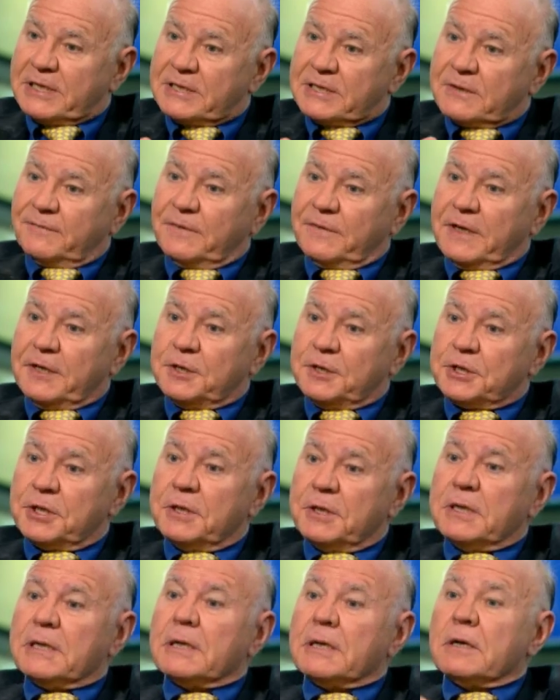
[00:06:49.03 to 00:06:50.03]
rest of
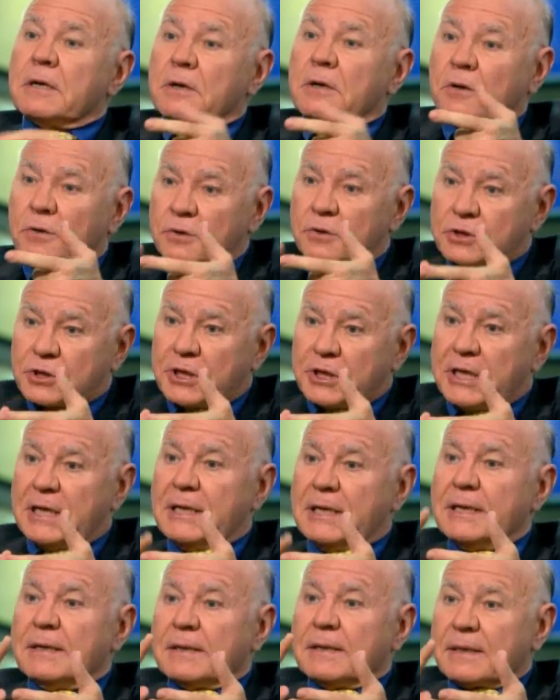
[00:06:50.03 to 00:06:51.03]
Asia, on
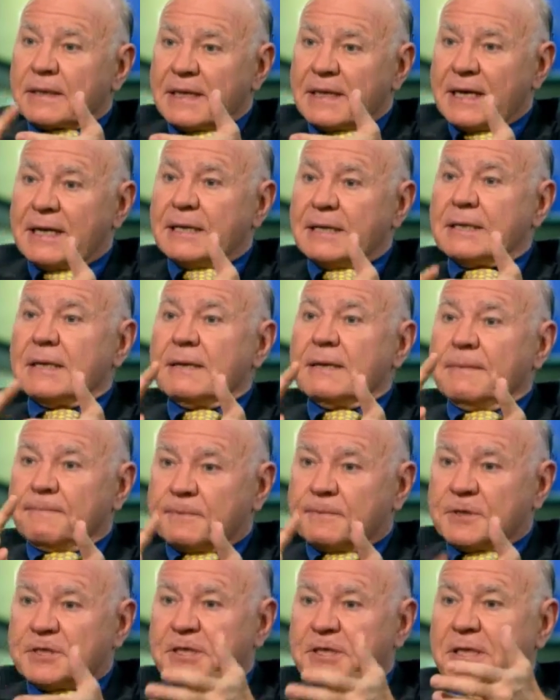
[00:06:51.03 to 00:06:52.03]
Australia, Canada,
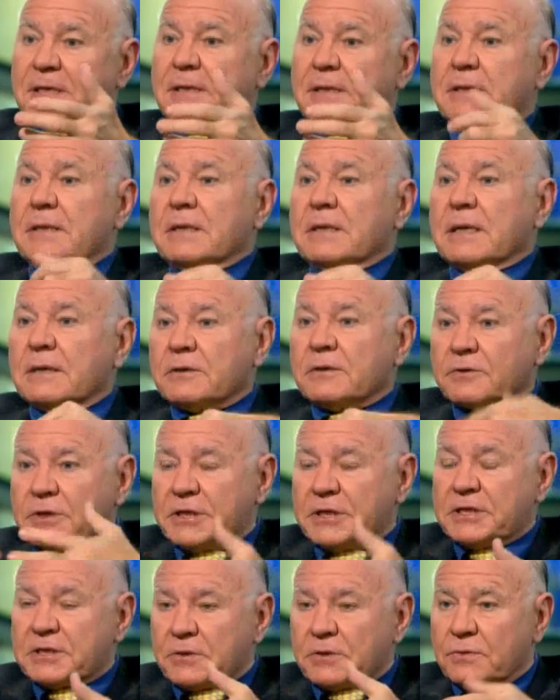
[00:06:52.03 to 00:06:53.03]
Brazil, and the
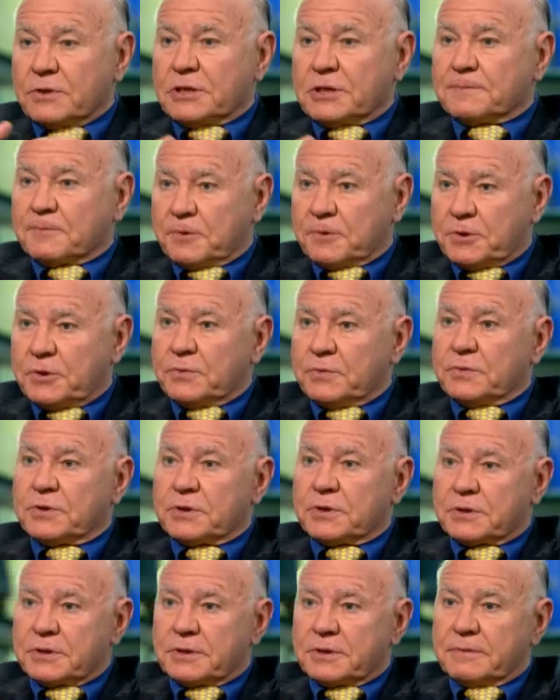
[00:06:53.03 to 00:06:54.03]
resource
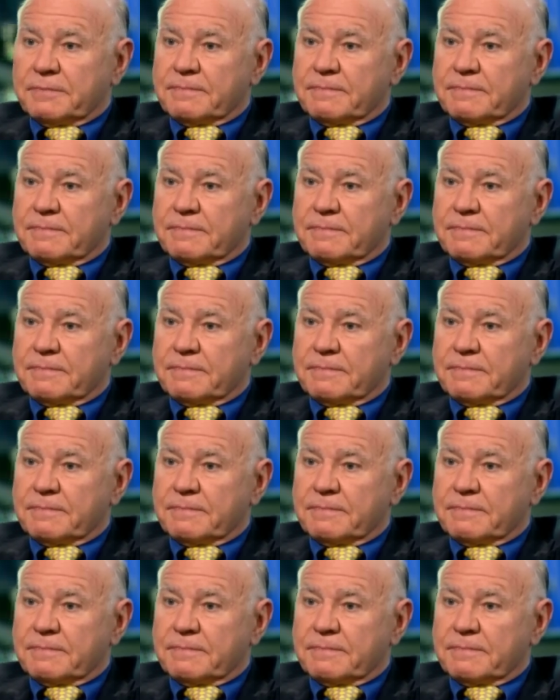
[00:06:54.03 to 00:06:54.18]
producers.